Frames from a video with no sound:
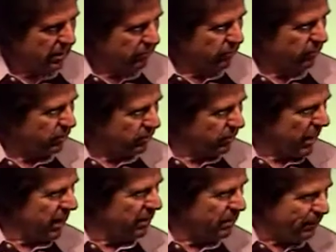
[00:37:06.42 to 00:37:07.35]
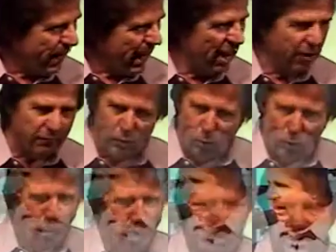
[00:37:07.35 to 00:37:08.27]
From the creative power, from the
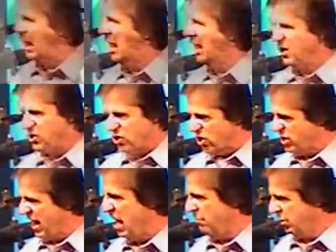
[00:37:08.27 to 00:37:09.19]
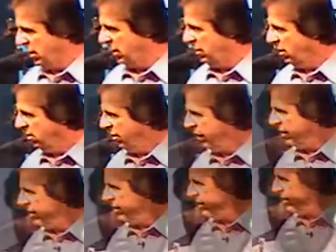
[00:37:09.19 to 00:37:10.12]
Word of God, it's just happening, all right?
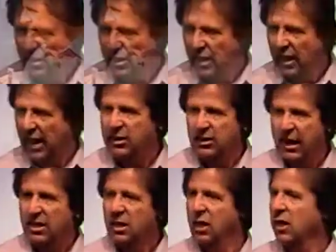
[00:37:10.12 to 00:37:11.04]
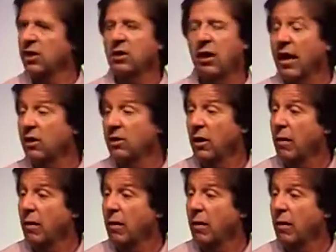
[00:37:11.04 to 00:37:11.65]
That's, I, you know, I don't know.